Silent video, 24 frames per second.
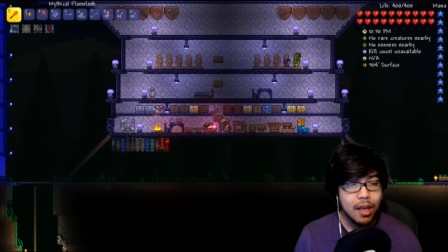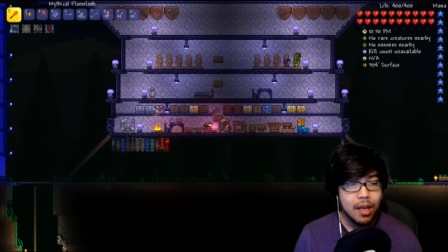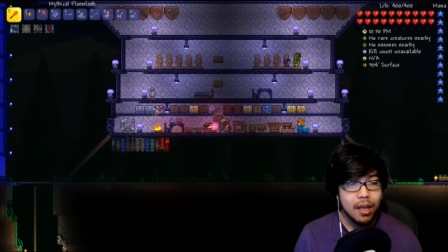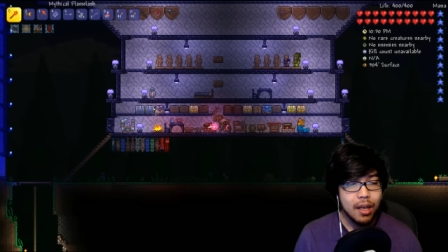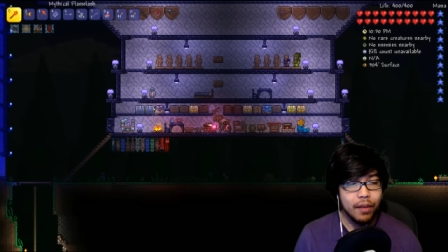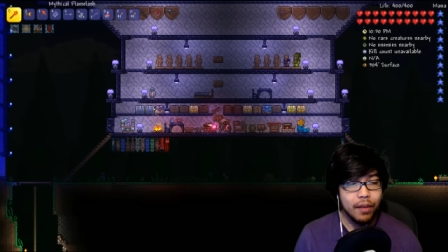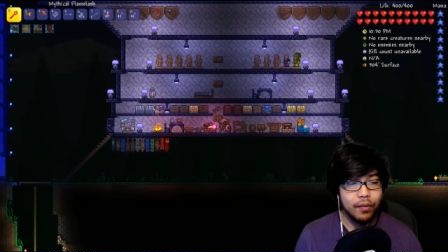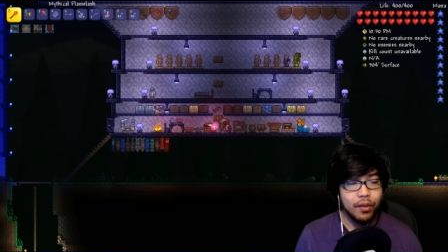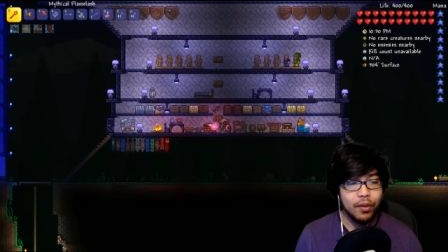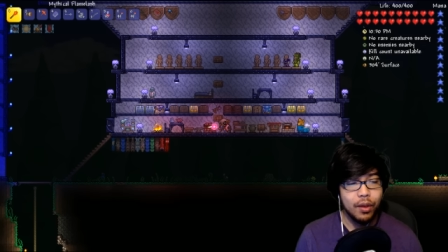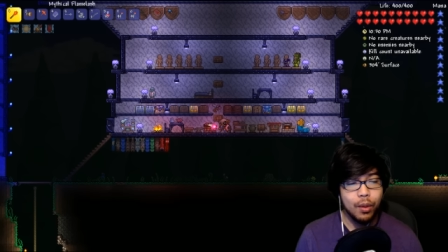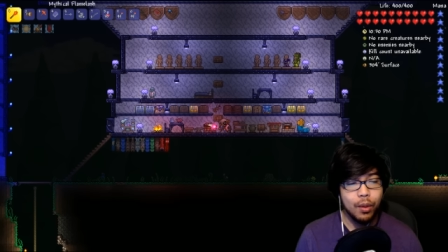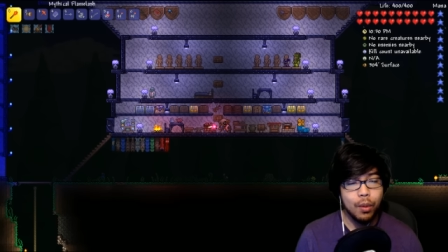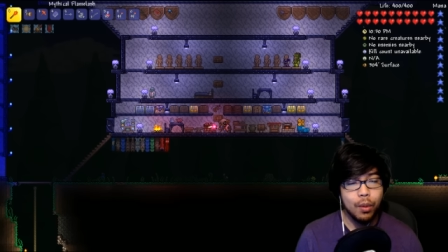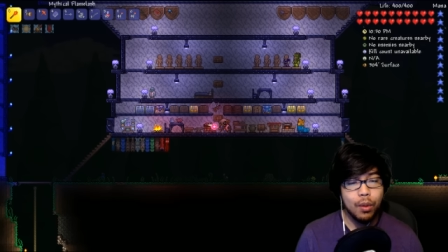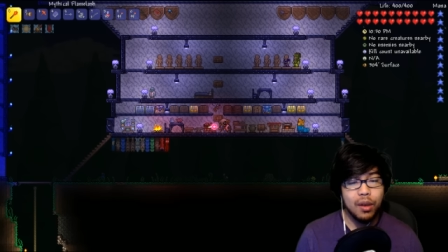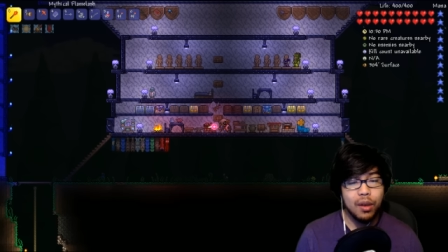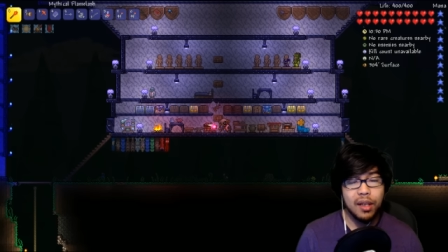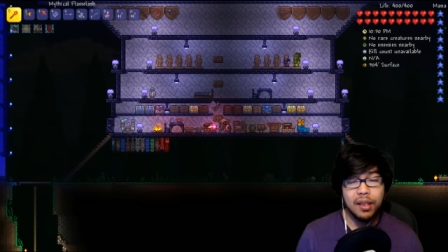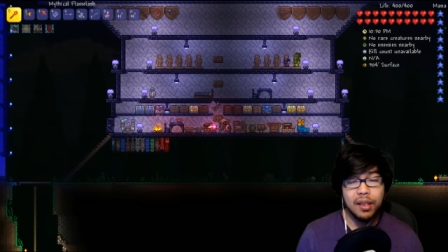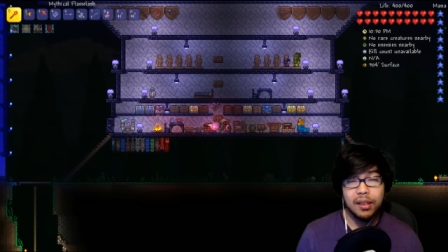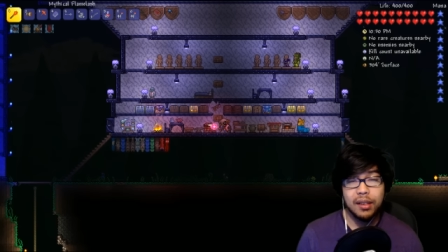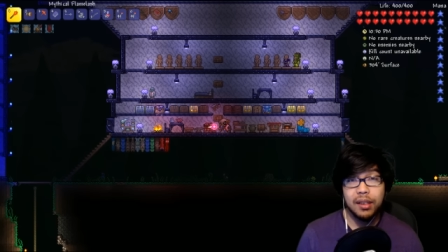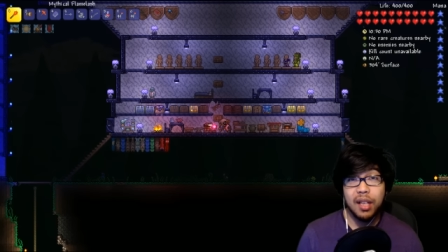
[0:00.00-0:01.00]
if you were
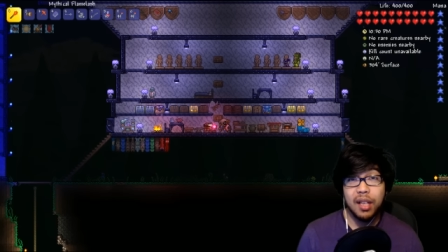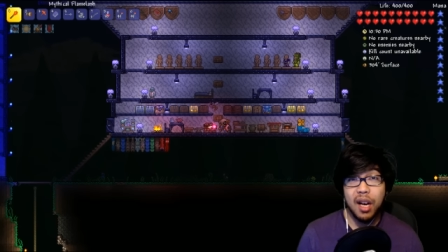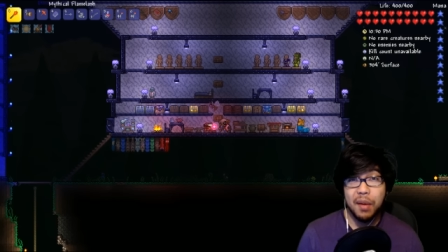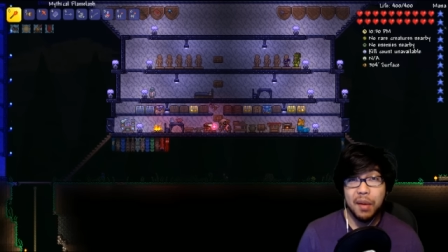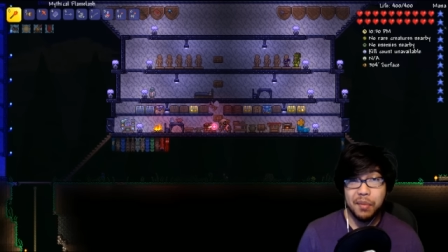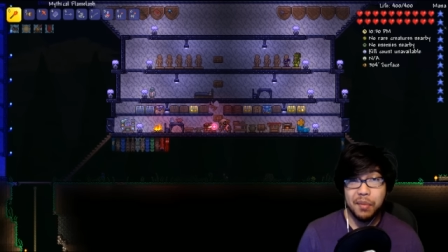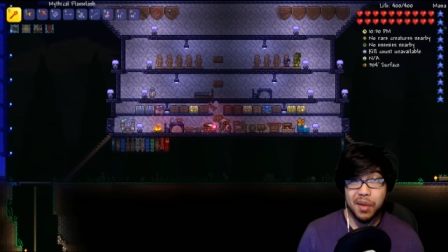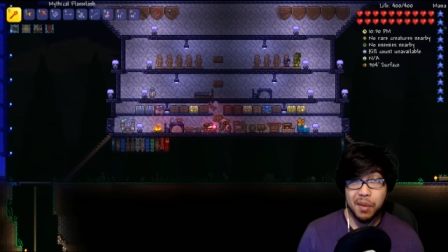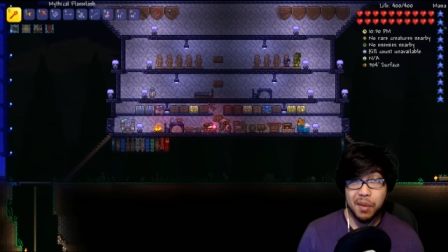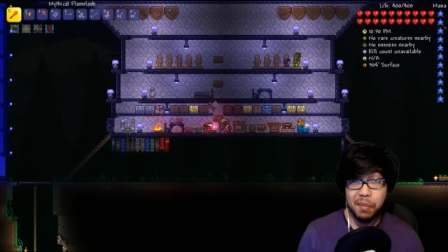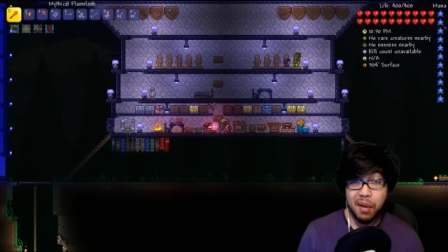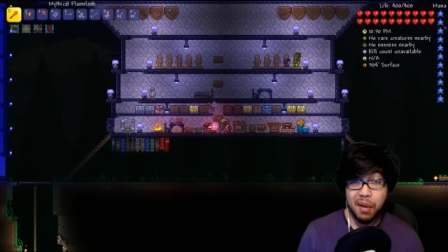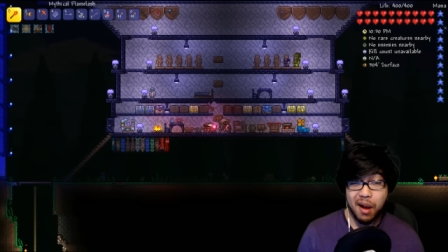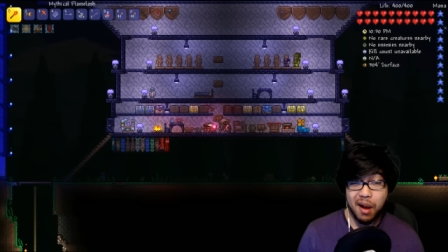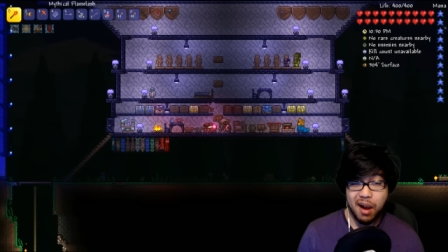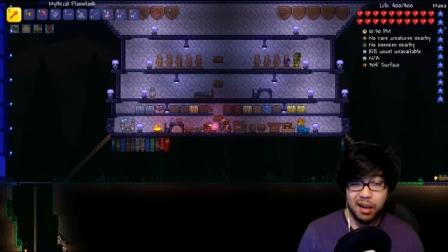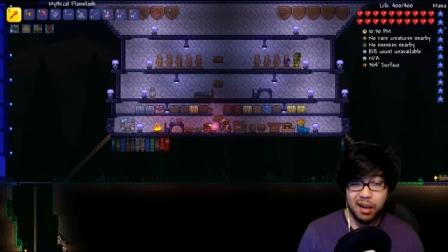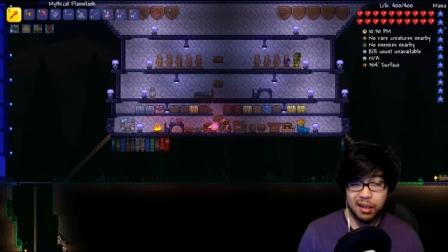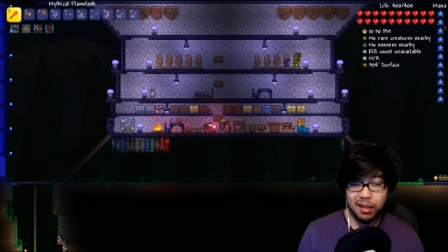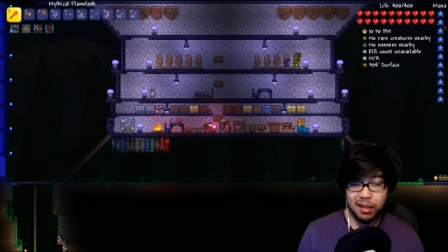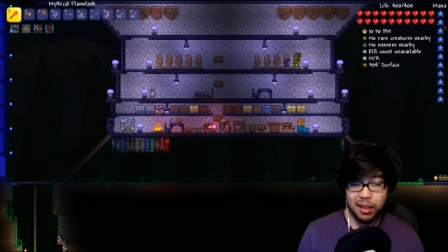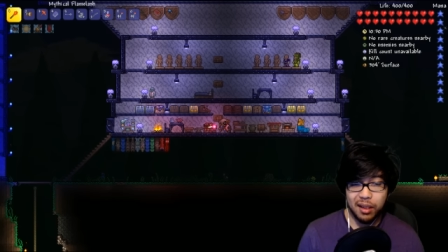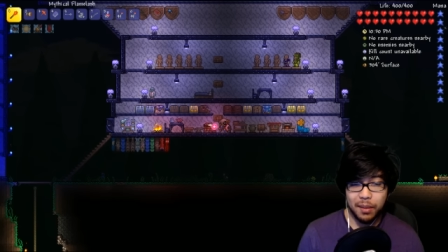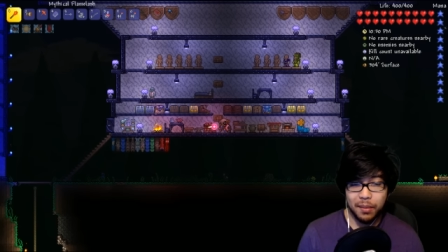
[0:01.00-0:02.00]
in a zombie
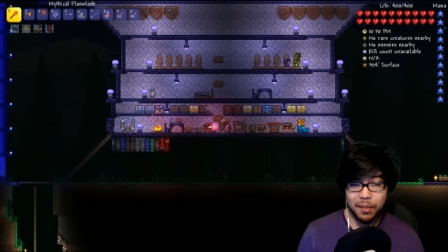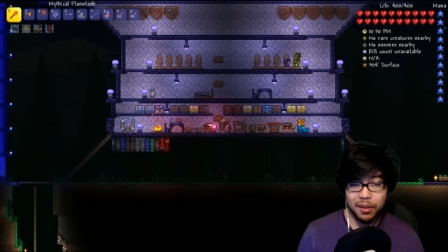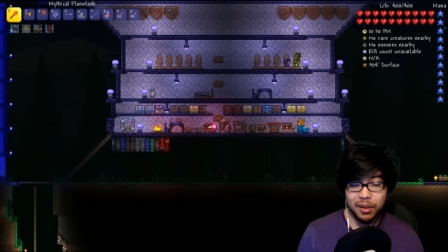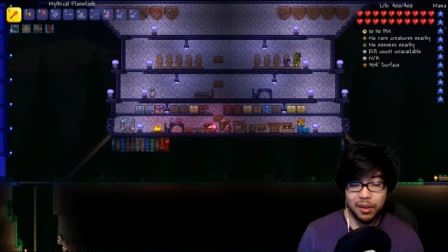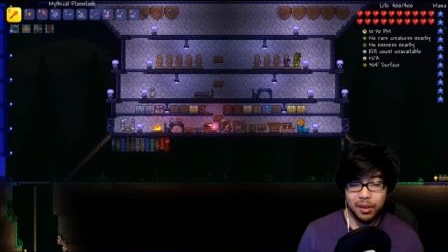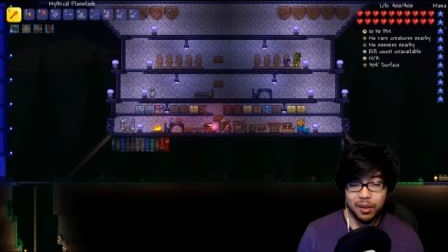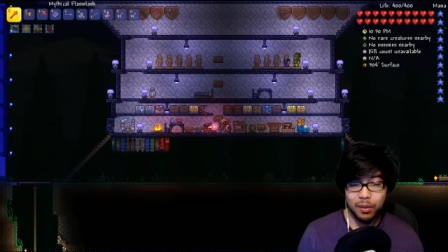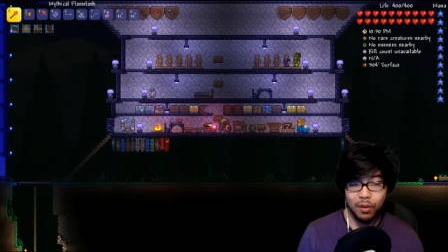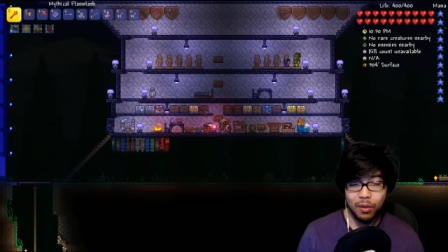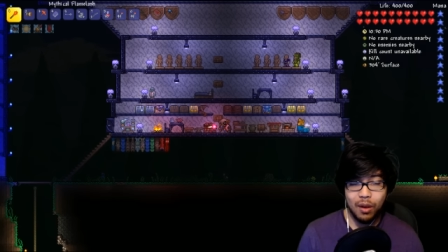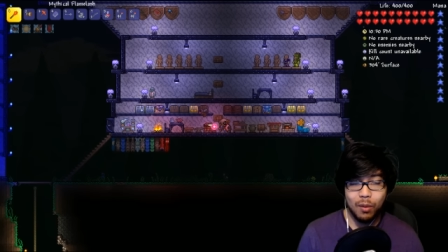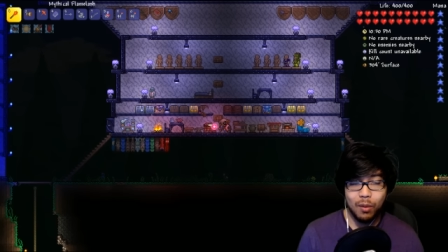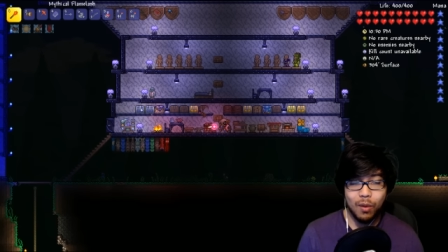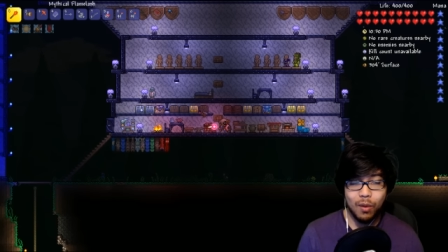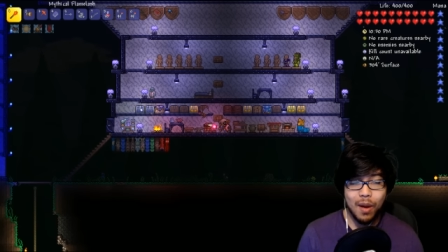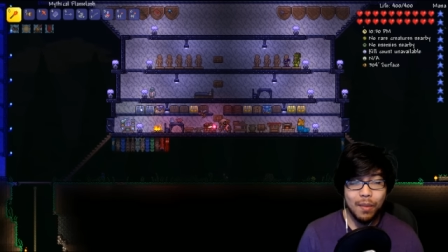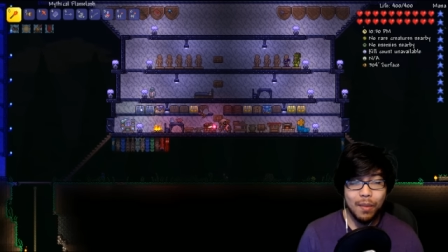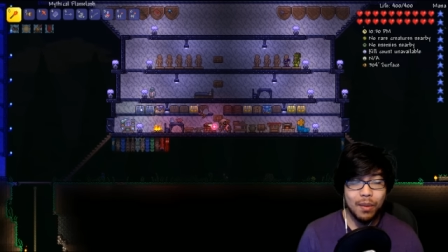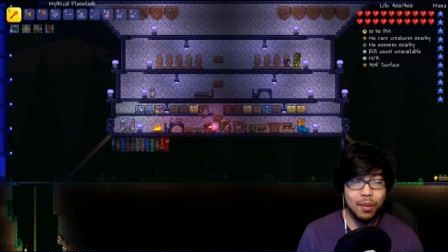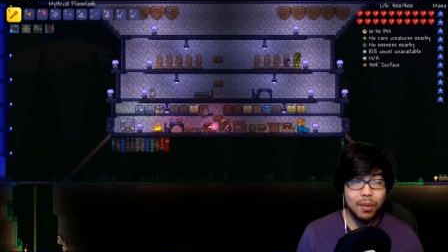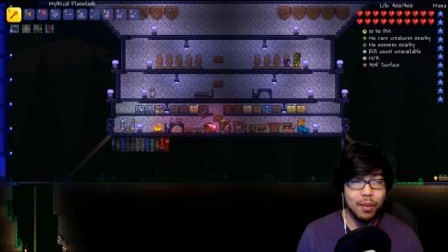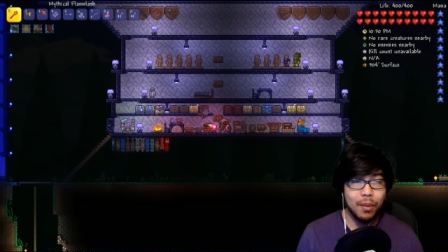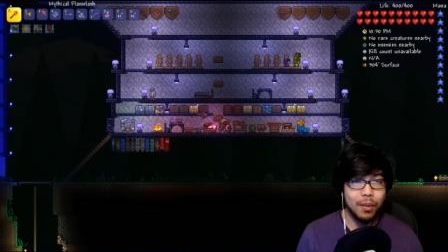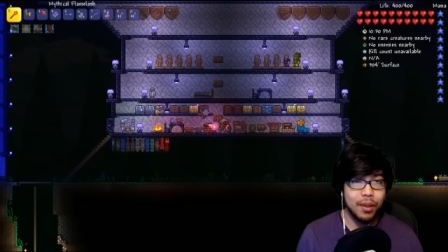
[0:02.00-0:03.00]
apocalypse, what
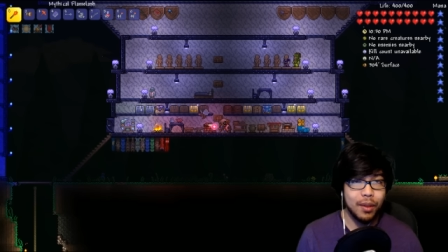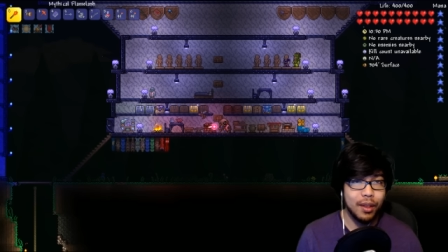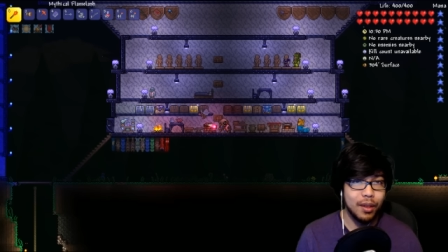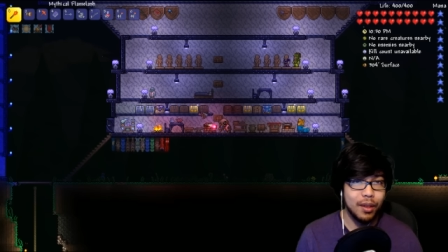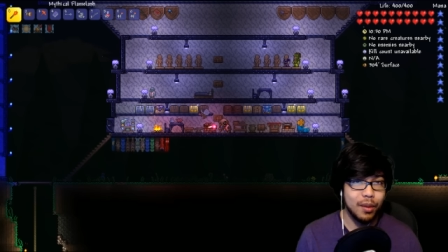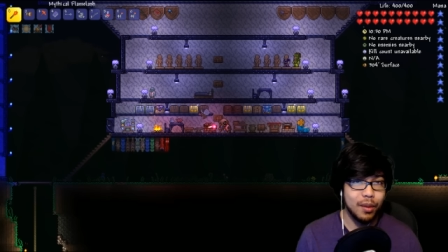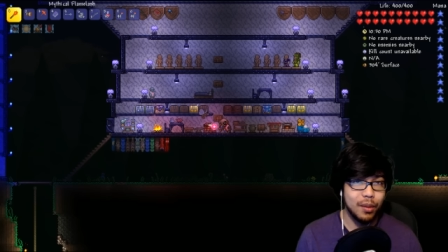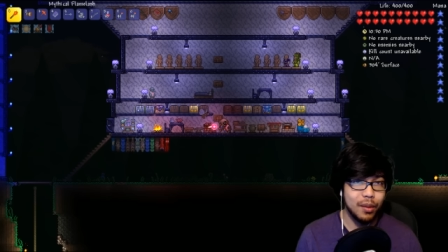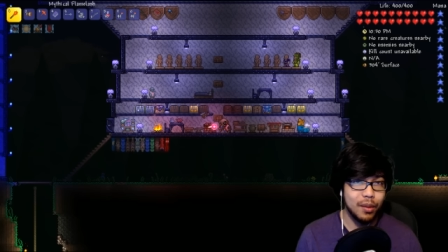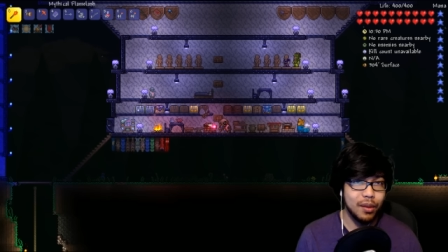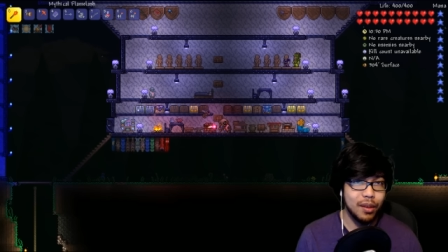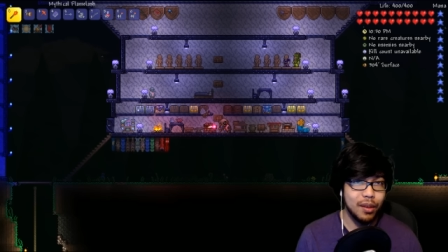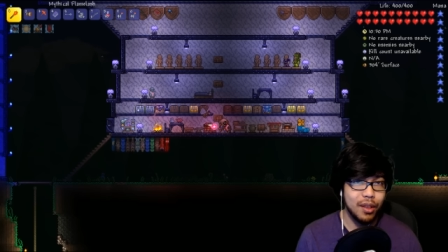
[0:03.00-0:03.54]
weapon would we use?